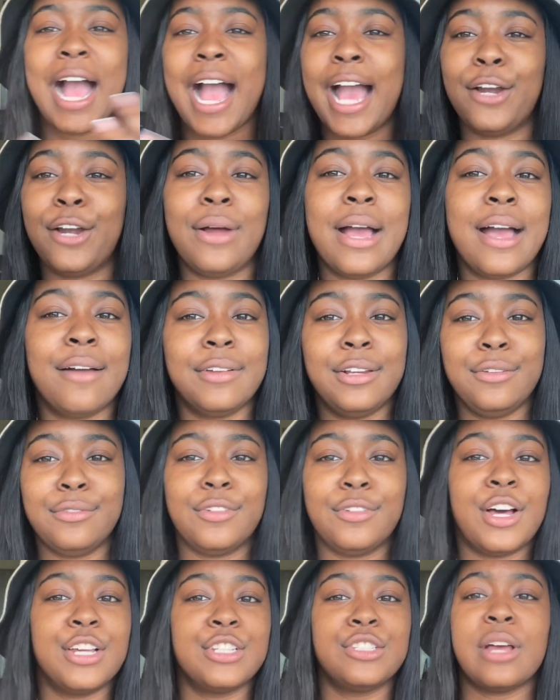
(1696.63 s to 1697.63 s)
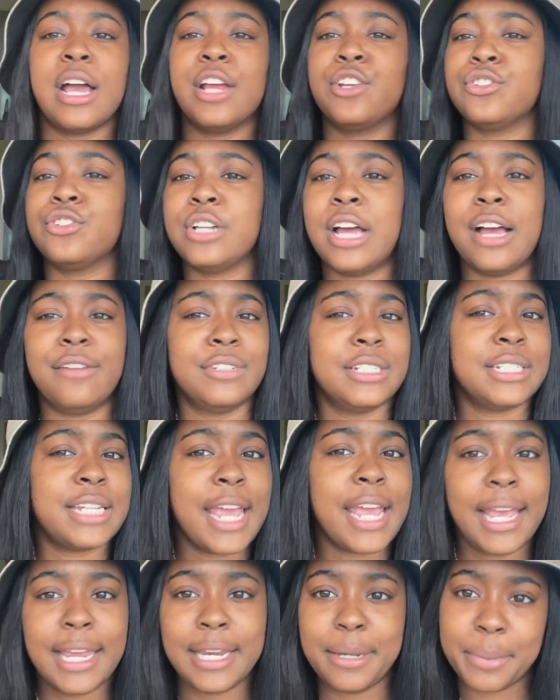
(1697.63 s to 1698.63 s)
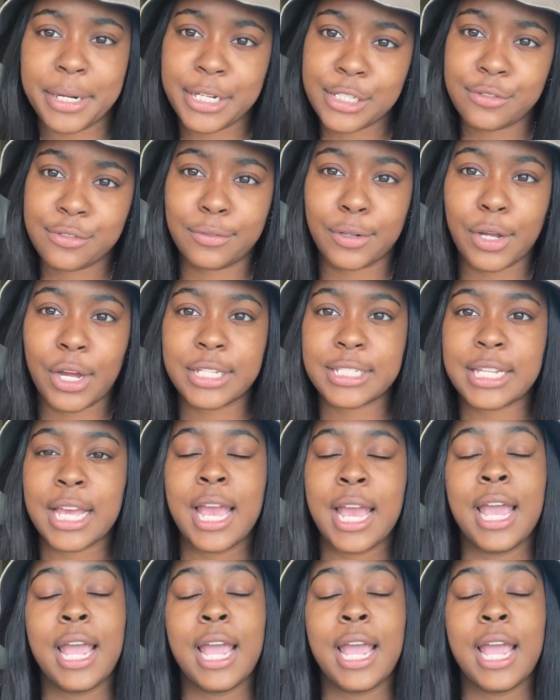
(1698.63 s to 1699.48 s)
I don't have any flaws. I shouldn't have to take anybody's flaws.